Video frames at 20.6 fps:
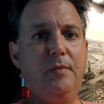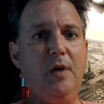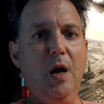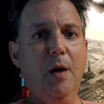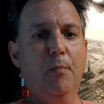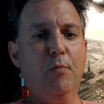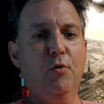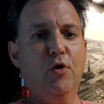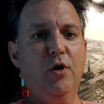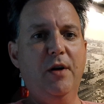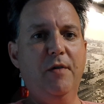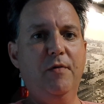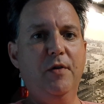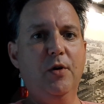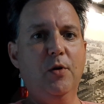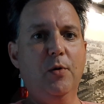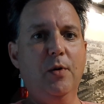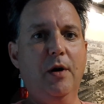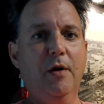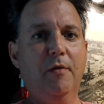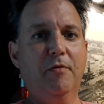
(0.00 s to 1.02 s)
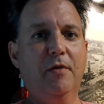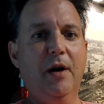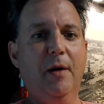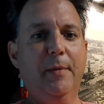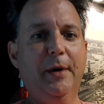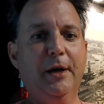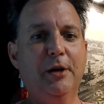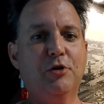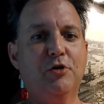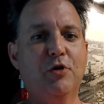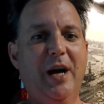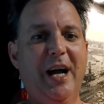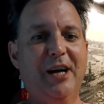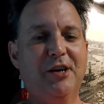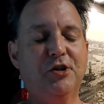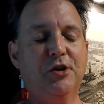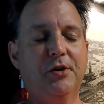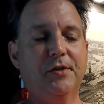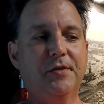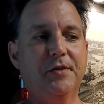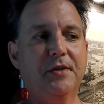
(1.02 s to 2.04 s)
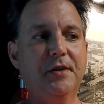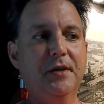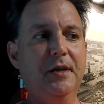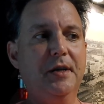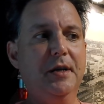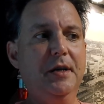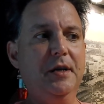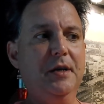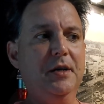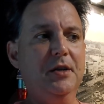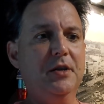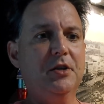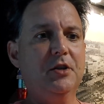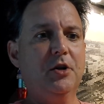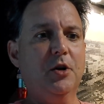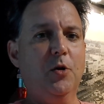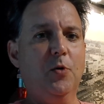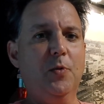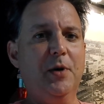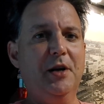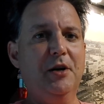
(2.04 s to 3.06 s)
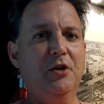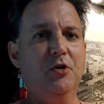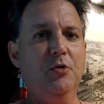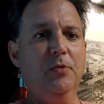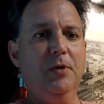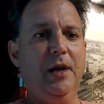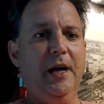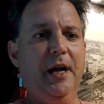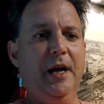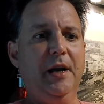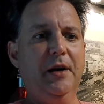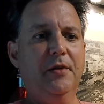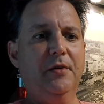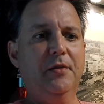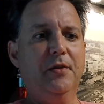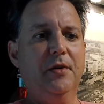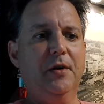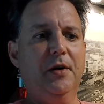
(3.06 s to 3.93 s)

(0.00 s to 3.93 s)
preview of coming attractions. So we do land